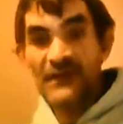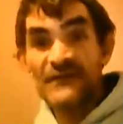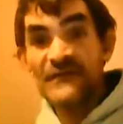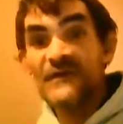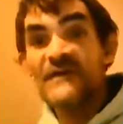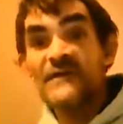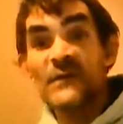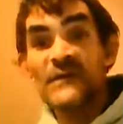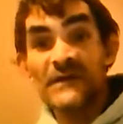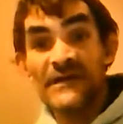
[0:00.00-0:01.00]
do this
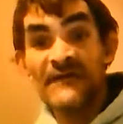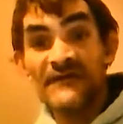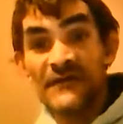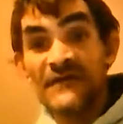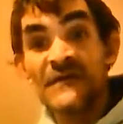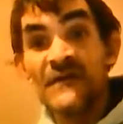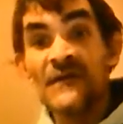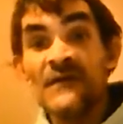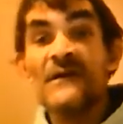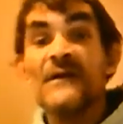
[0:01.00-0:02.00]
when the leaves are
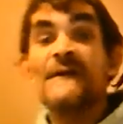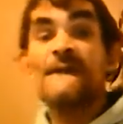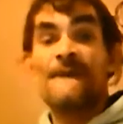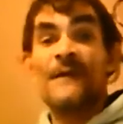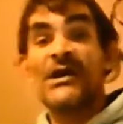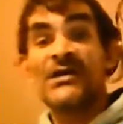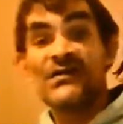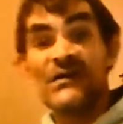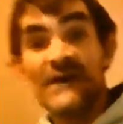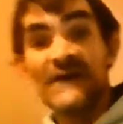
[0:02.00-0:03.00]
still
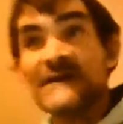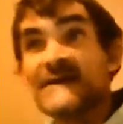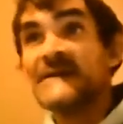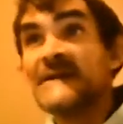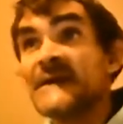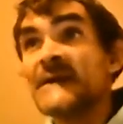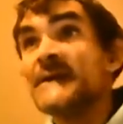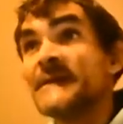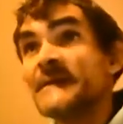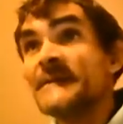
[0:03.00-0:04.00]
fresh and sticky.